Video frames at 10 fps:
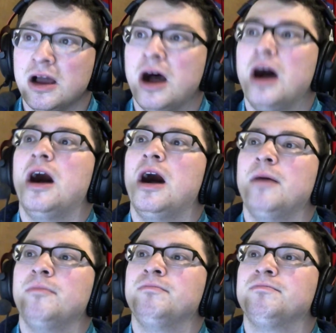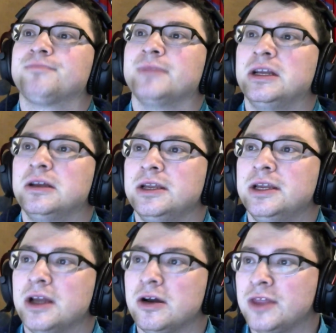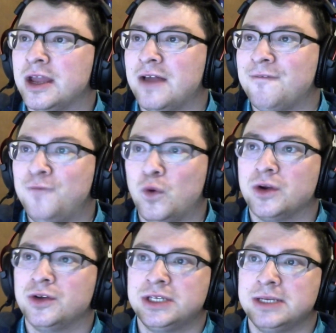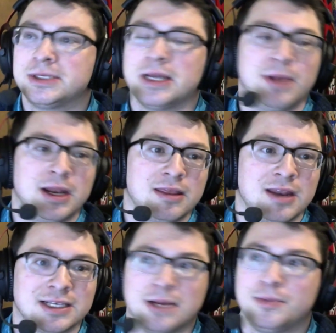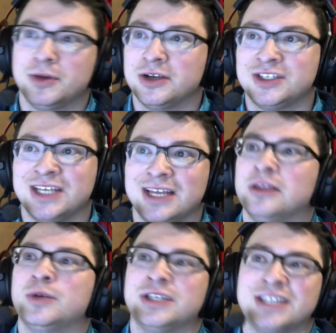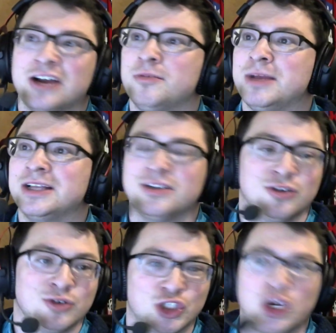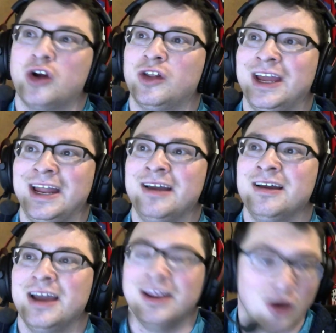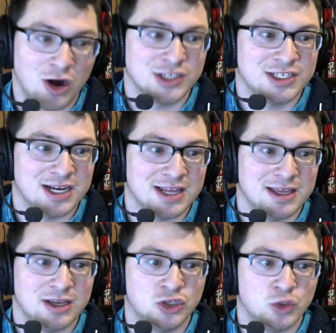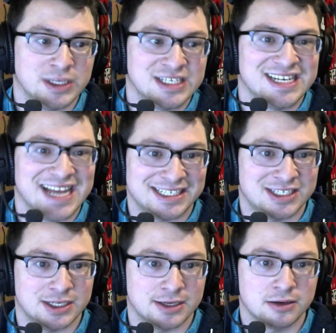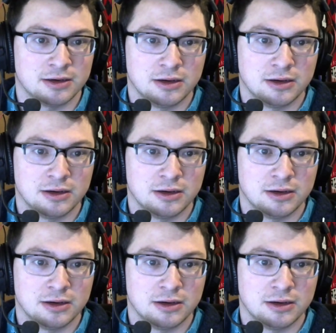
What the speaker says: Um, they have four new teams coming in the next couple of years: St. Louis, Sacramento, Charlotte, and Austin. I think joins next year.